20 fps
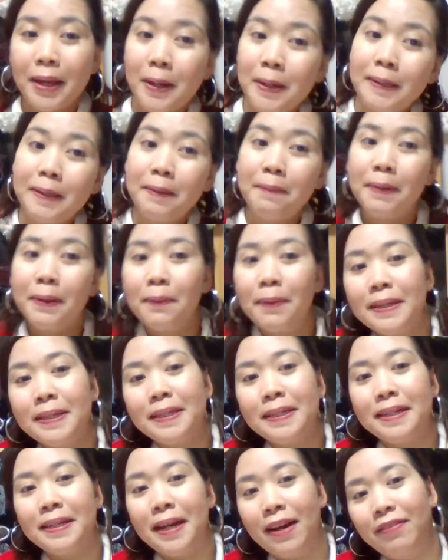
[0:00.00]
Ultimate
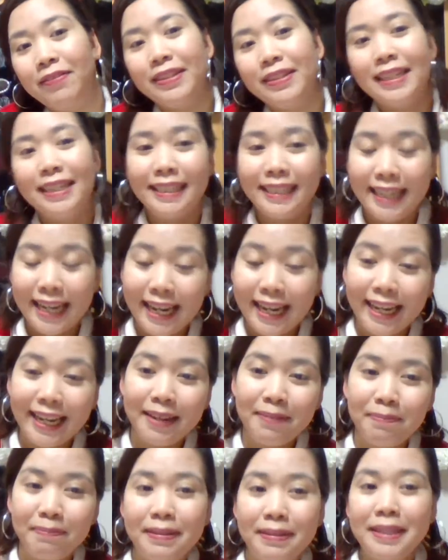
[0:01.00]
question of the day,
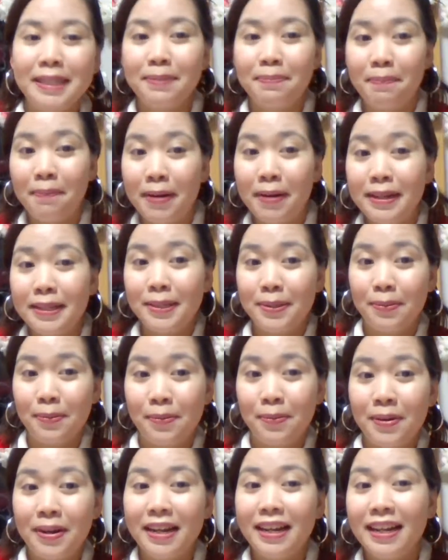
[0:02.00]
please press
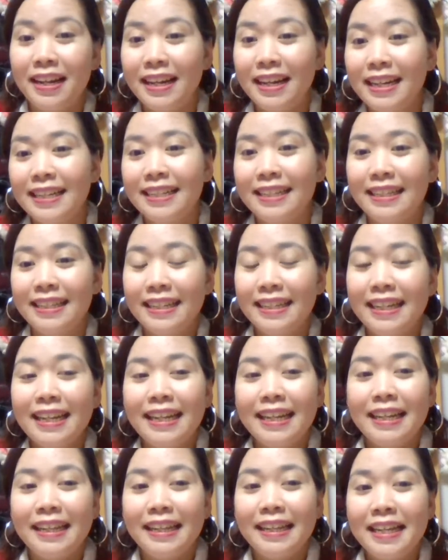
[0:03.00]
1.
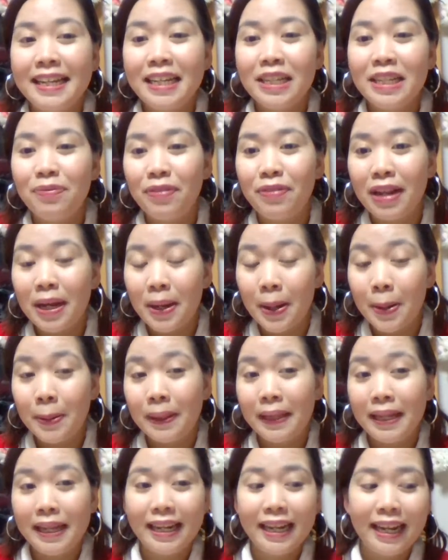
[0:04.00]
Leon's vlog
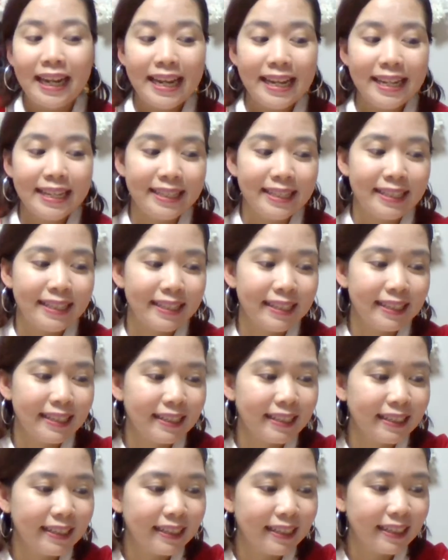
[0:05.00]
only, guys?
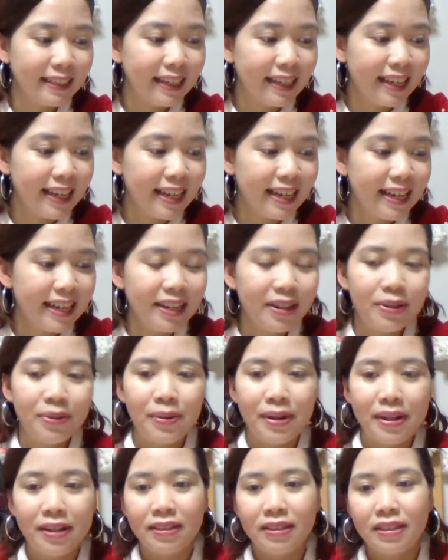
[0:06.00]
And who
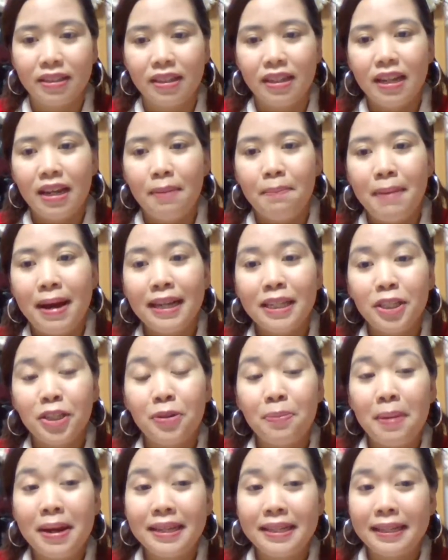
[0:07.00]
else? Master
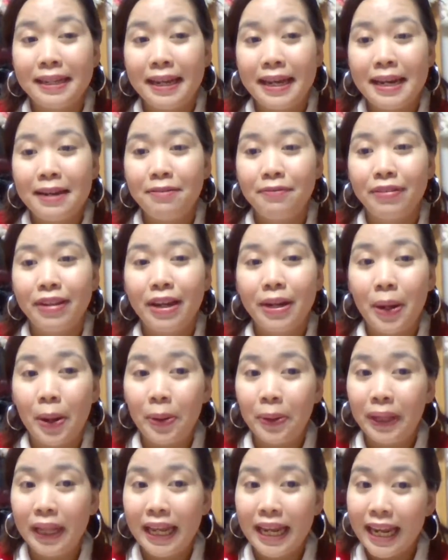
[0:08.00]
Metal 8 vlog
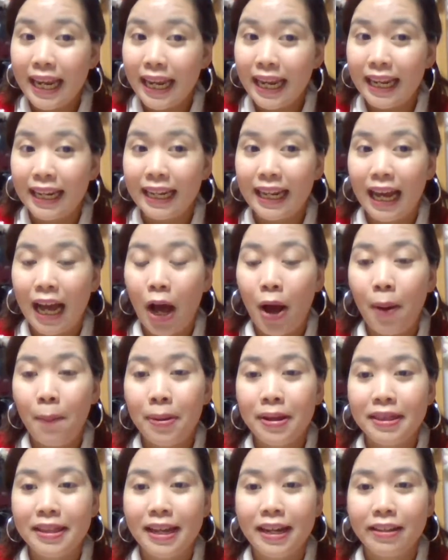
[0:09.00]
only? How
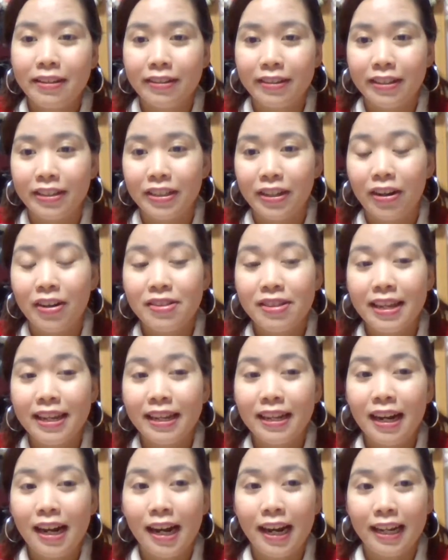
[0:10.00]
about the others? Are they
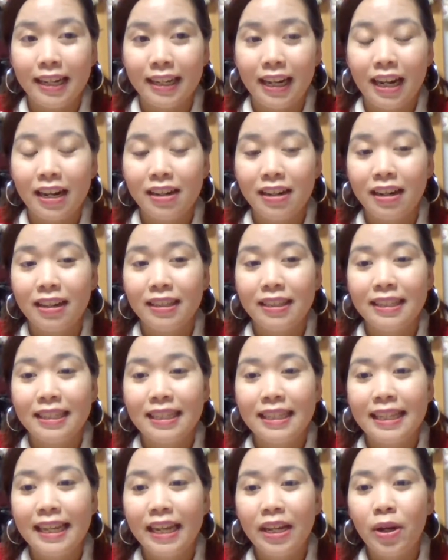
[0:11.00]
gone?
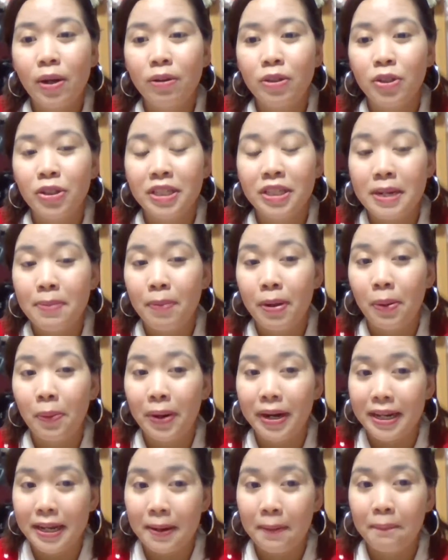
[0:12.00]
Did they go to sleep
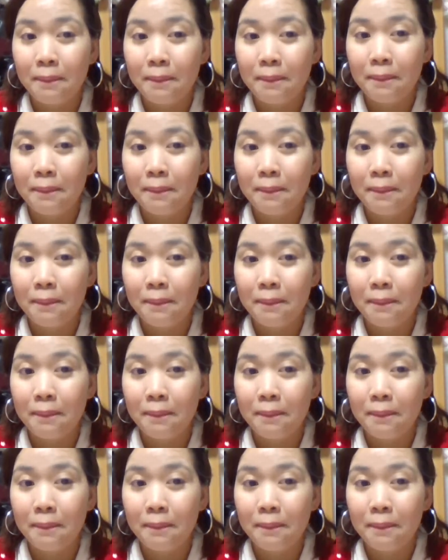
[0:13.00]
already?